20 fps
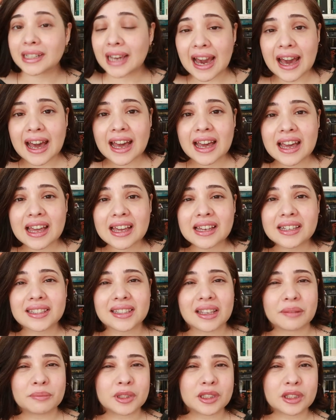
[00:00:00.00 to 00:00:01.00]

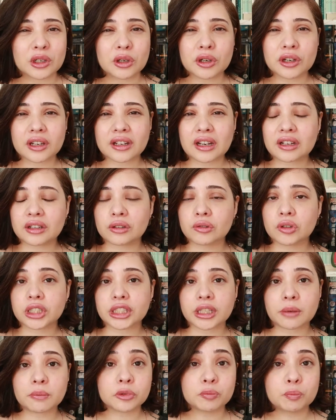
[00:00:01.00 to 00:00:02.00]
tags i'm still gonna do
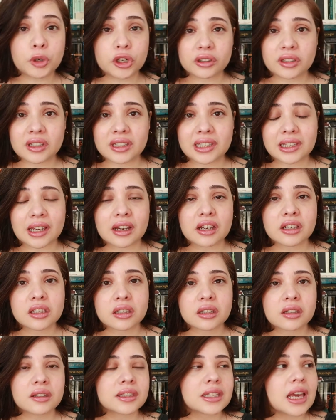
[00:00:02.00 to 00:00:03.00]
some book
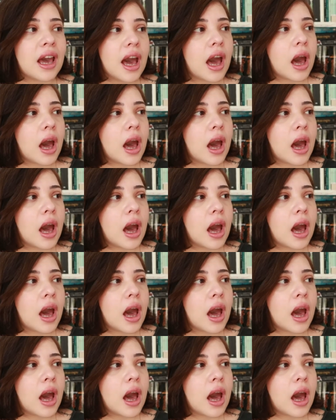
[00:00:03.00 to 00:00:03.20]
discussions